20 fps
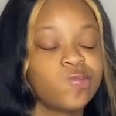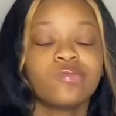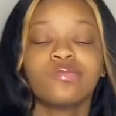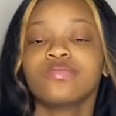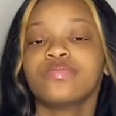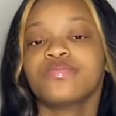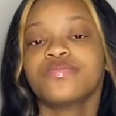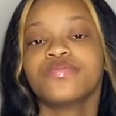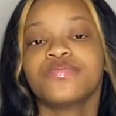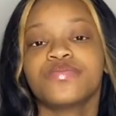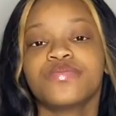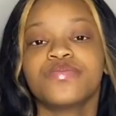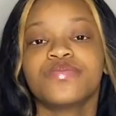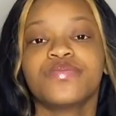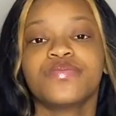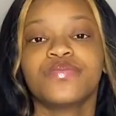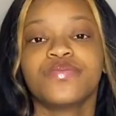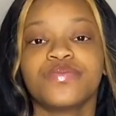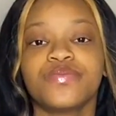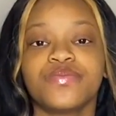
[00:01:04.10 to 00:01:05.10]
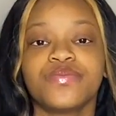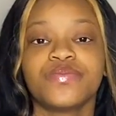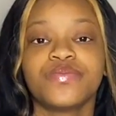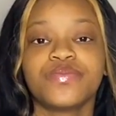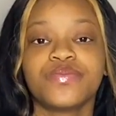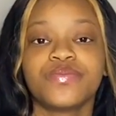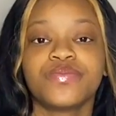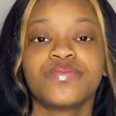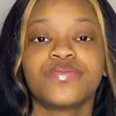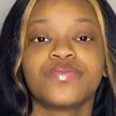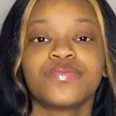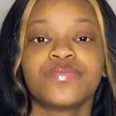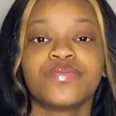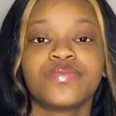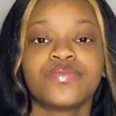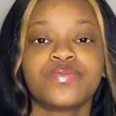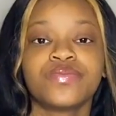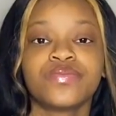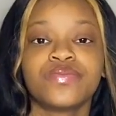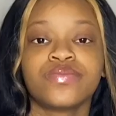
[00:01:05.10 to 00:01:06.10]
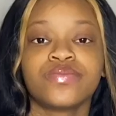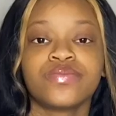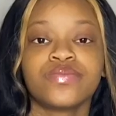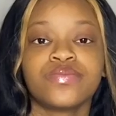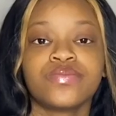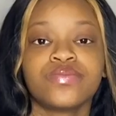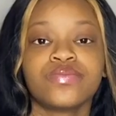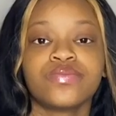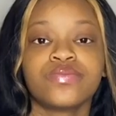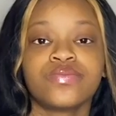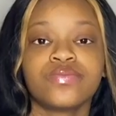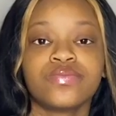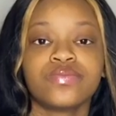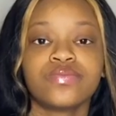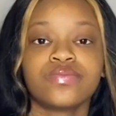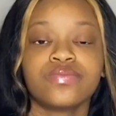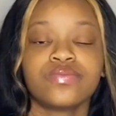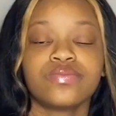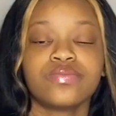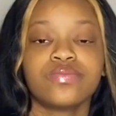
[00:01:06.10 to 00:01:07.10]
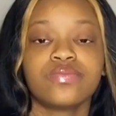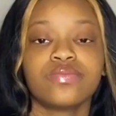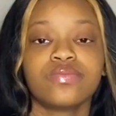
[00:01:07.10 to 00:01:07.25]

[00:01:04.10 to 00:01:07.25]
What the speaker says: The person shown says nothing.